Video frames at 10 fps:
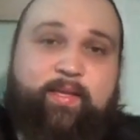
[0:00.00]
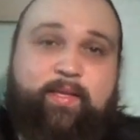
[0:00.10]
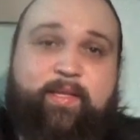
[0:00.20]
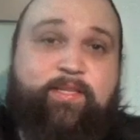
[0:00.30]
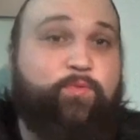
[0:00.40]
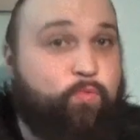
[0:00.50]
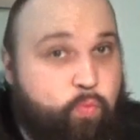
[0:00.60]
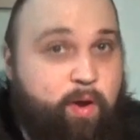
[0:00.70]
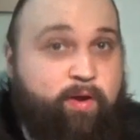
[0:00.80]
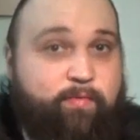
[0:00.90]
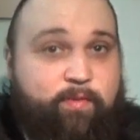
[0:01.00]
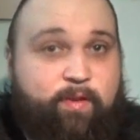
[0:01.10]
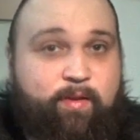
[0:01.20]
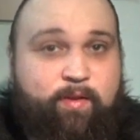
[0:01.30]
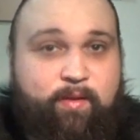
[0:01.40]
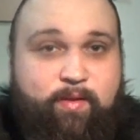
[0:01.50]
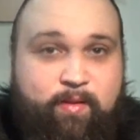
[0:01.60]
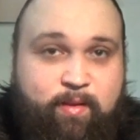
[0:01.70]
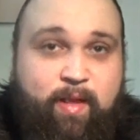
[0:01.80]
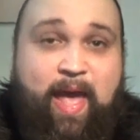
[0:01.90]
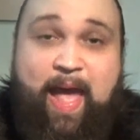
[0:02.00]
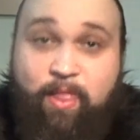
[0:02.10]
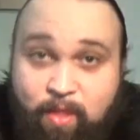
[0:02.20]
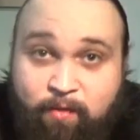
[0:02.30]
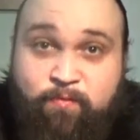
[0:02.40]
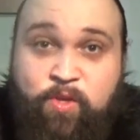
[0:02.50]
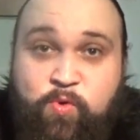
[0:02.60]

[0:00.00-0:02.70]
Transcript: give it a try. What want to say to your friends who love you?